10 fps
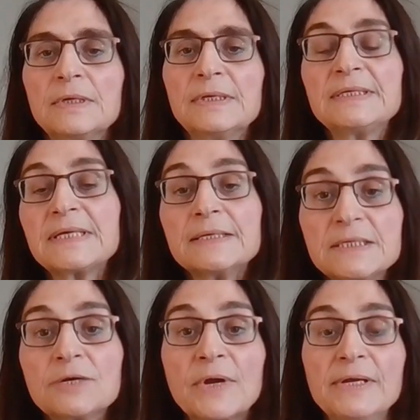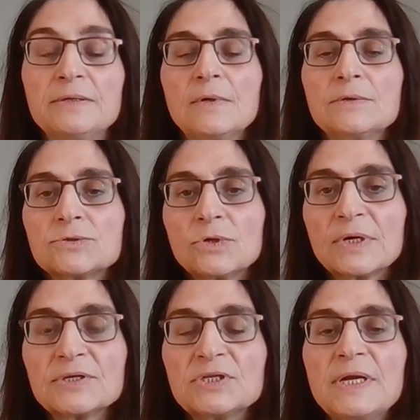And it can degrade. So
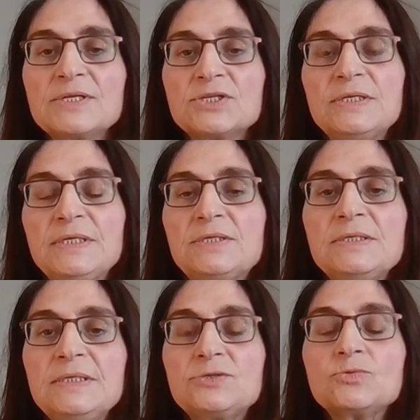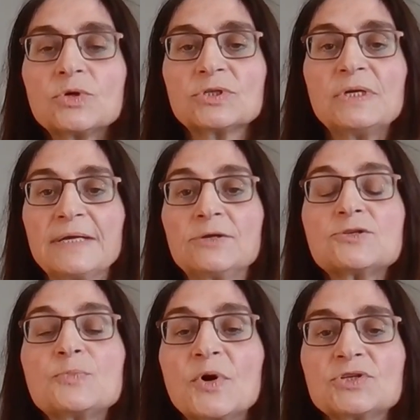cartilage needs water like a
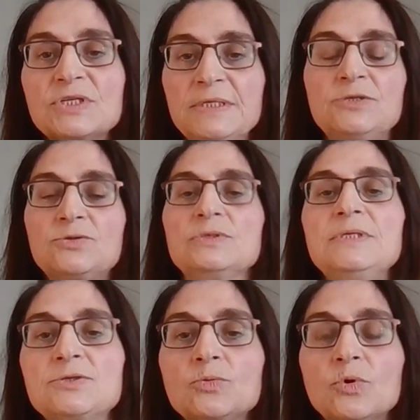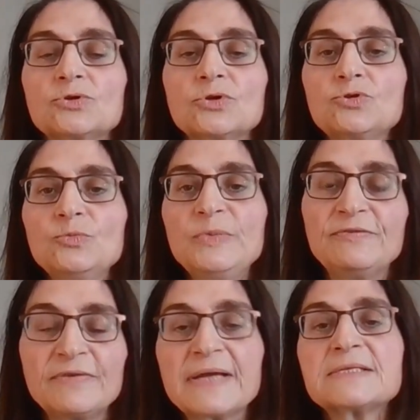sponge needs water to be
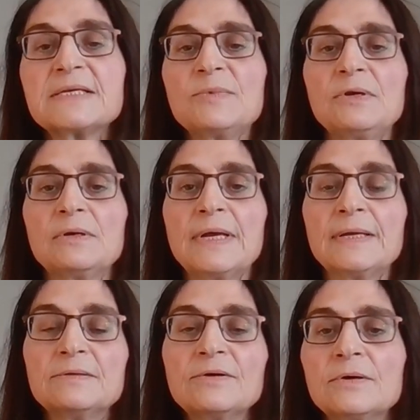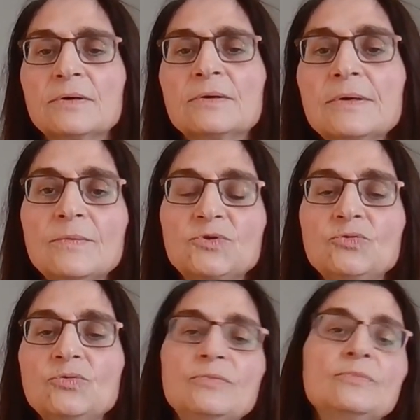flexible and
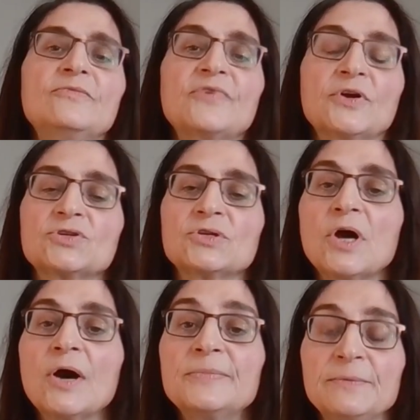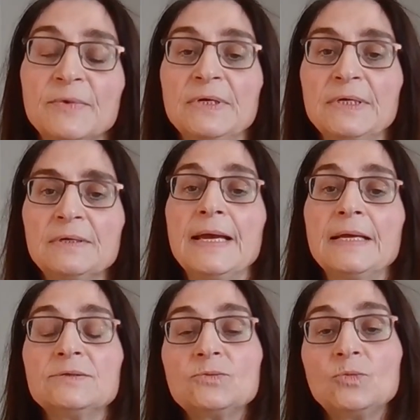to function optimally.
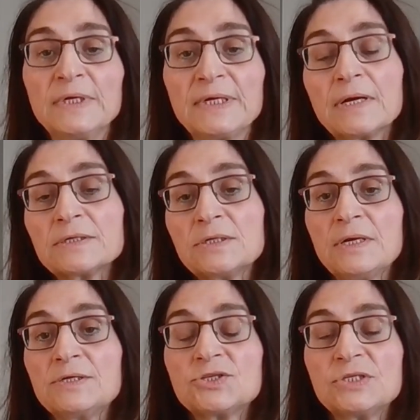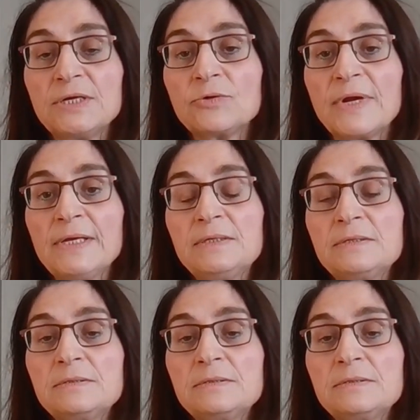And when cartilage degrades,